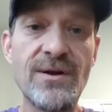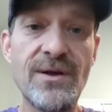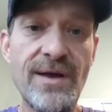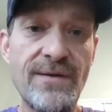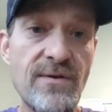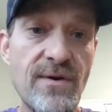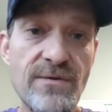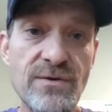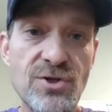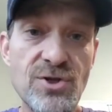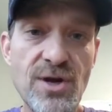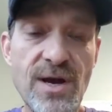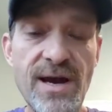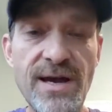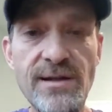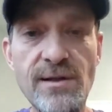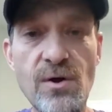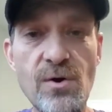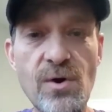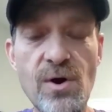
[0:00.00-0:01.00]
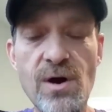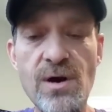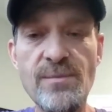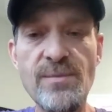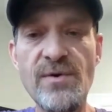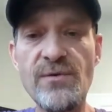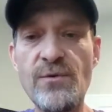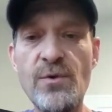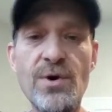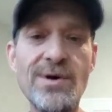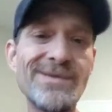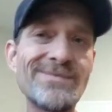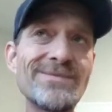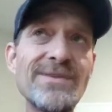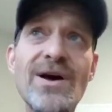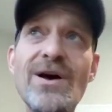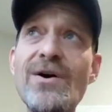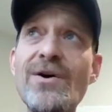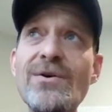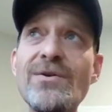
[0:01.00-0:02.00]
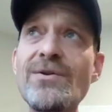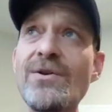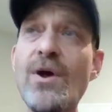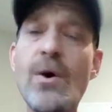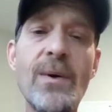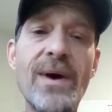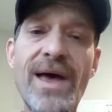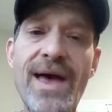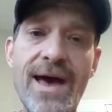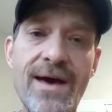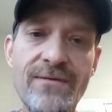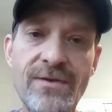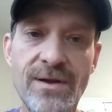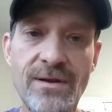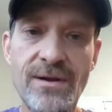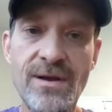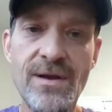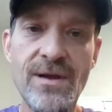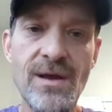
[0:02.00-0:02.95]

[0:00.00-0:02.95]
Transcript: have you ever tried low carb before? No, I haven't.